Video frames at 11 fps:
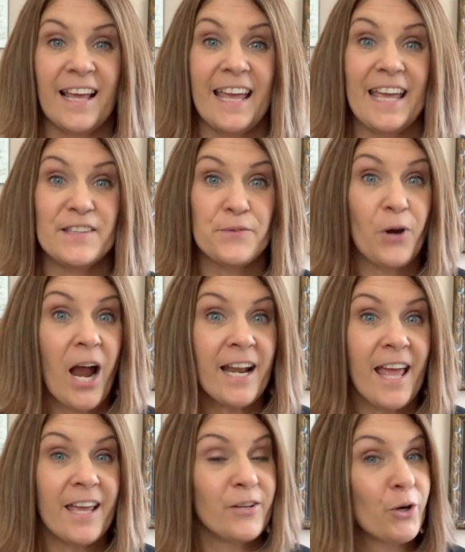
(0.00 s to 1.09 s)
It's
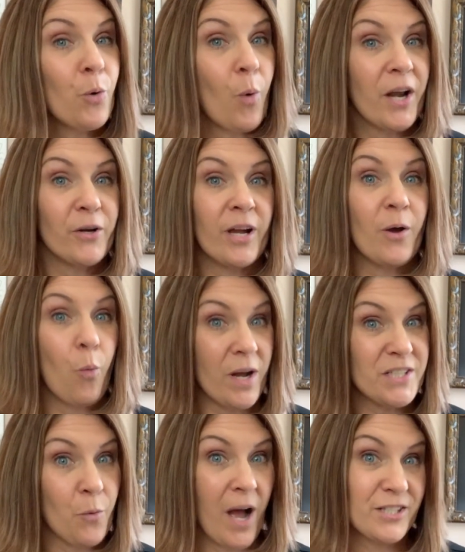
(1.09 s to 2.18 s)
Friday and you're wondering what
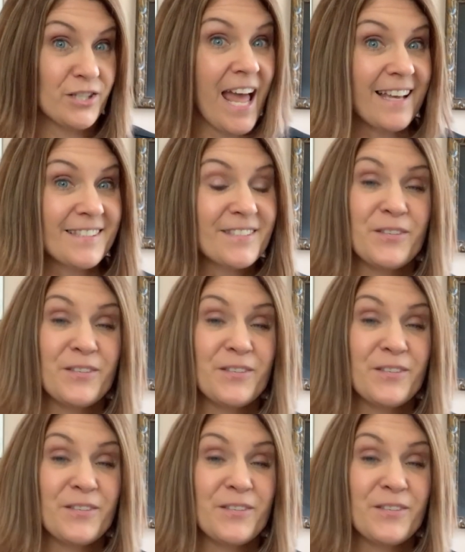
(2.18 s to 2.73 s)
to watch next.